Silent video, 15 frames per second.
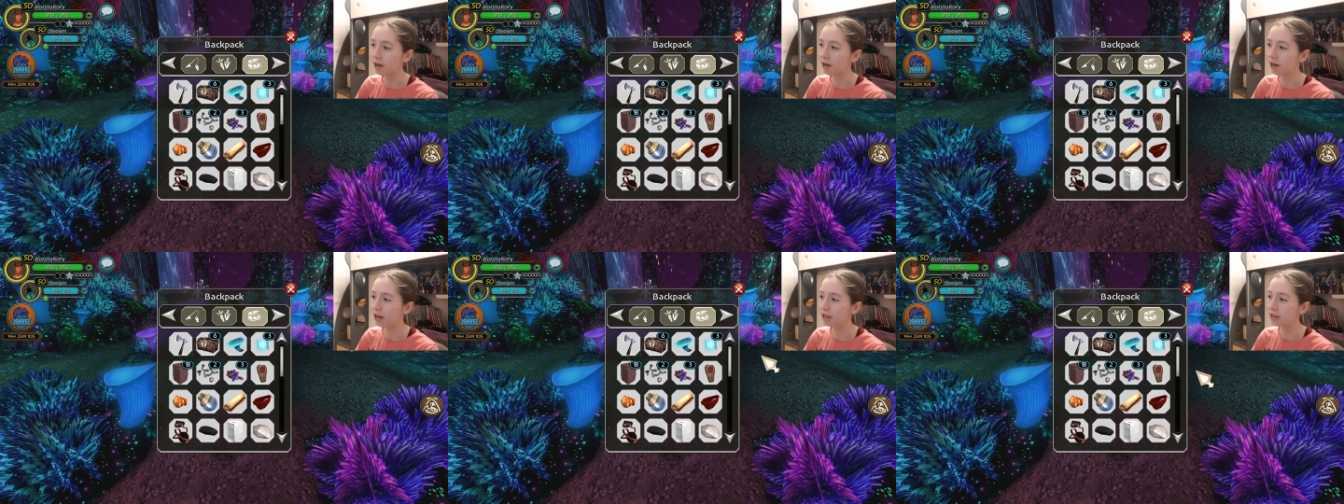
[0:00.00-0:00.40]

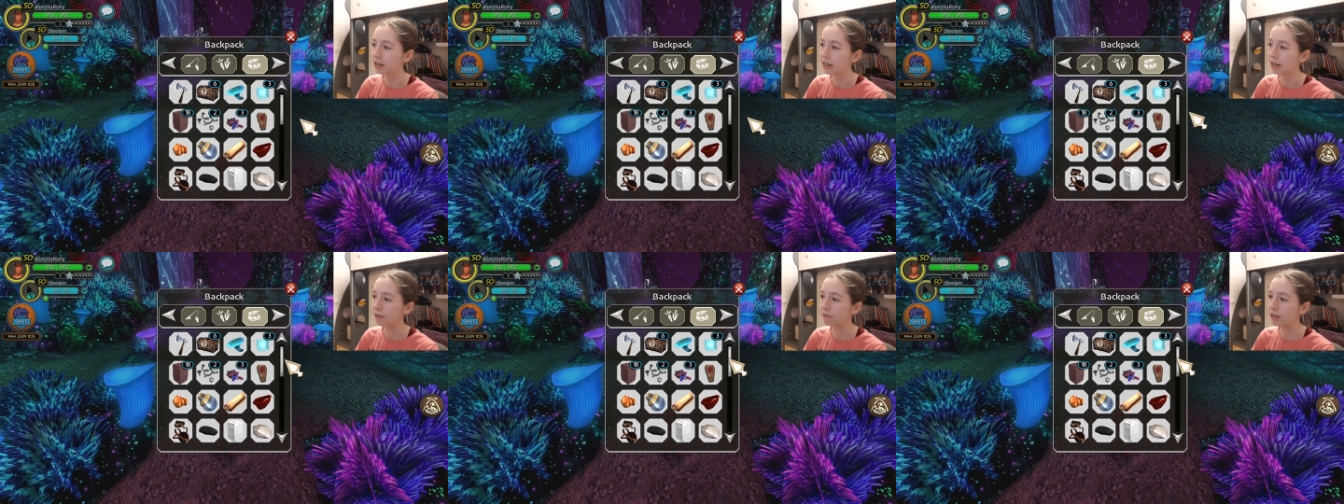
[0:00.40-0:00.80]
all
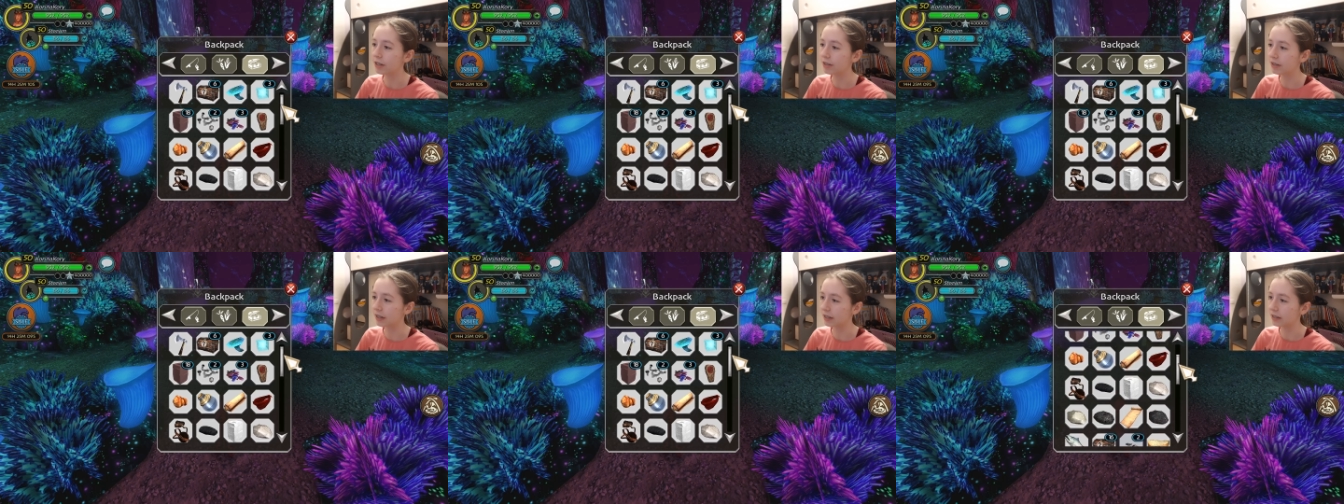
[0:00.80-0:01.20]
if
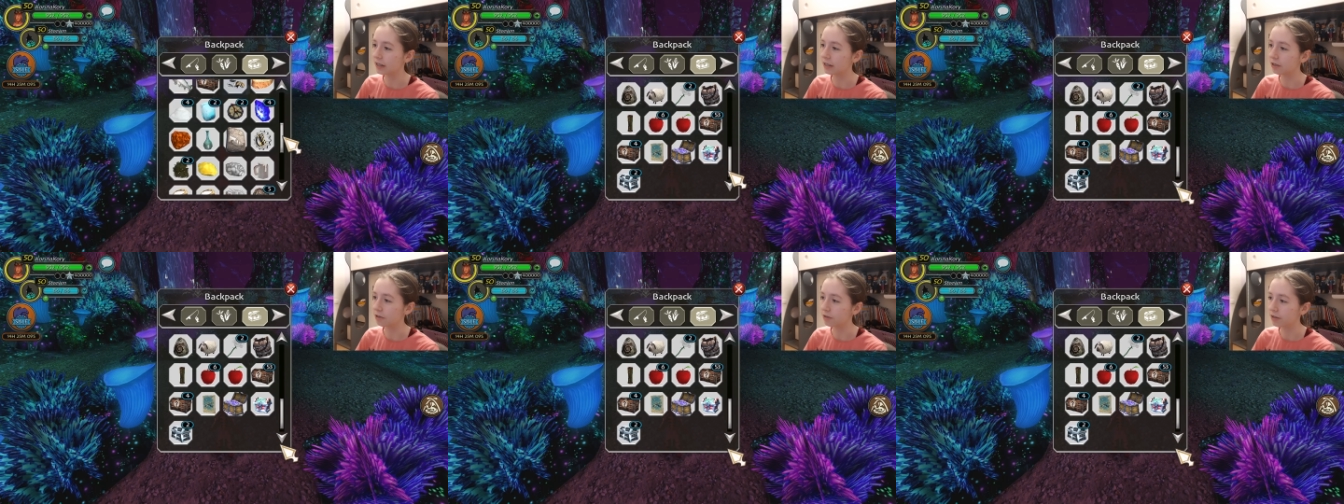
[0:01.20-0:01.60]
this
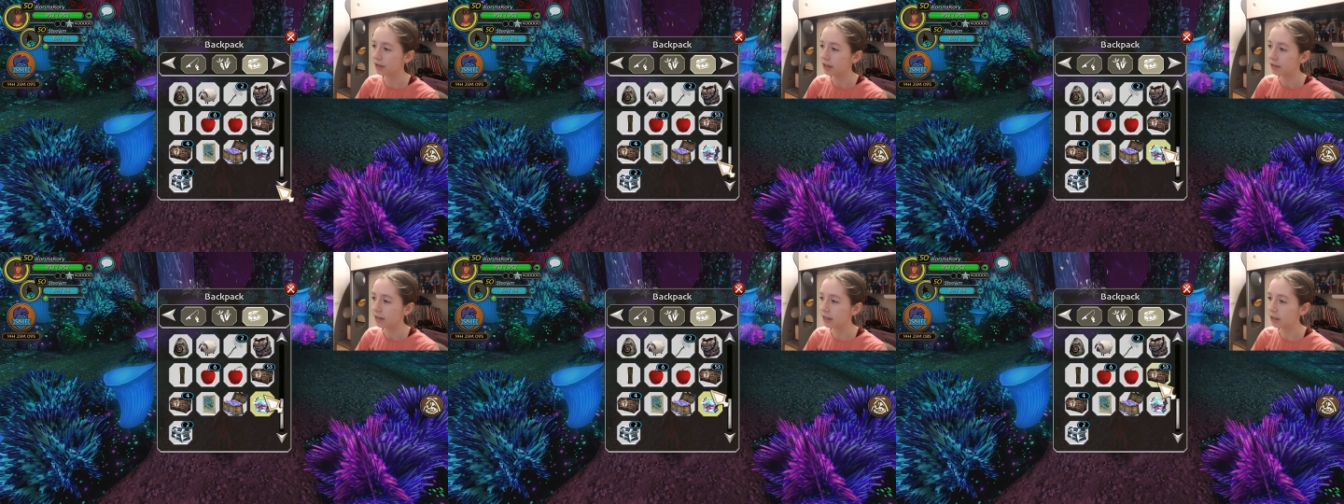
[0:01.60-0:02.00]
continues.
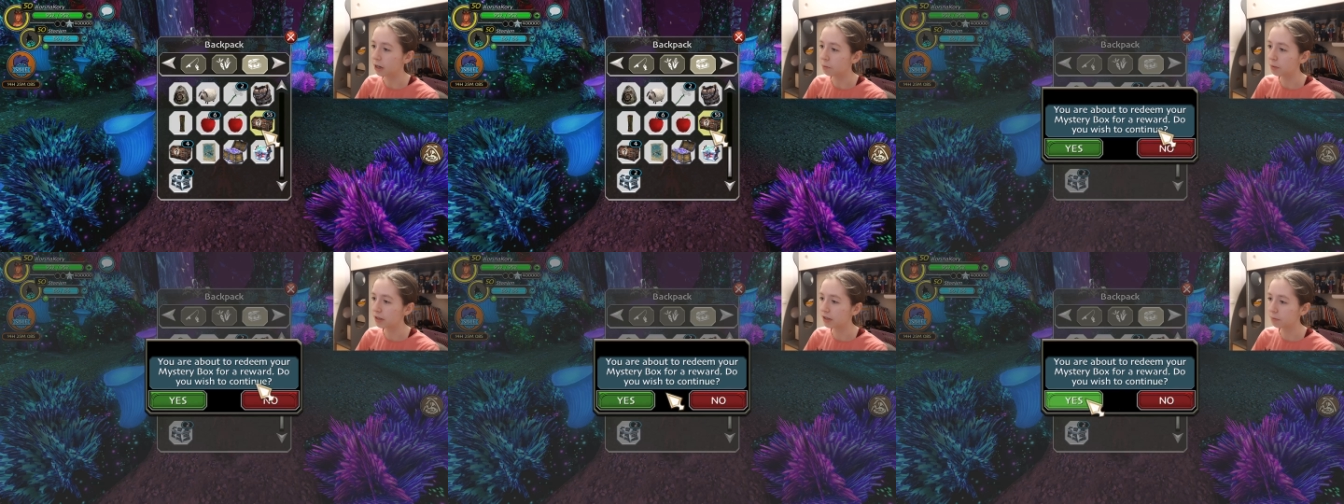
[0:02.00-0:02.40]
Like
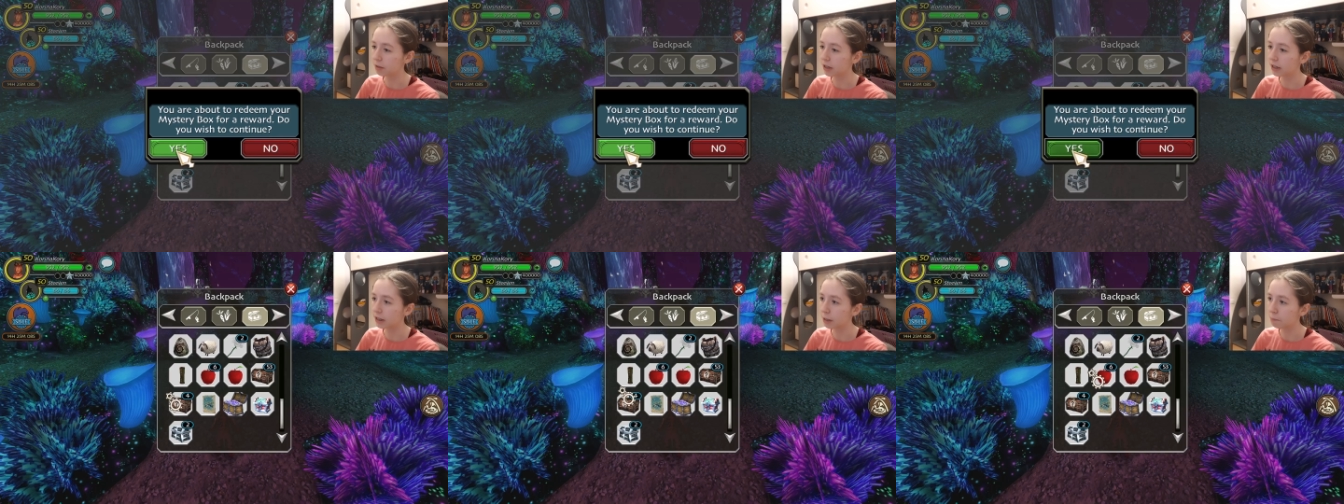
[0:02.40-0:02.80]
obviously I'm
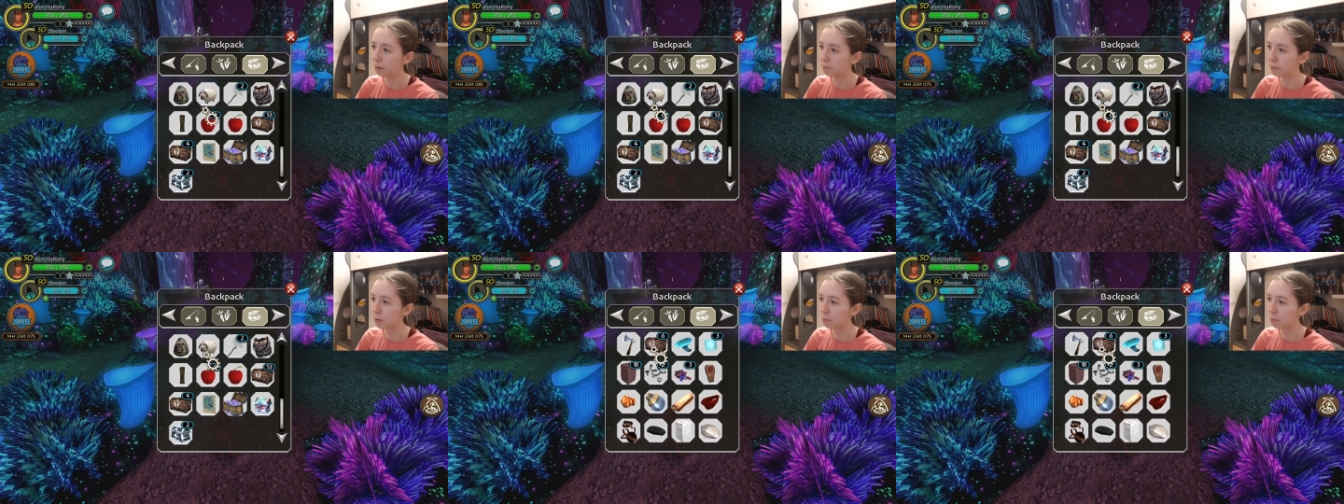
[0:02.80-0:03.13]
gonna keep up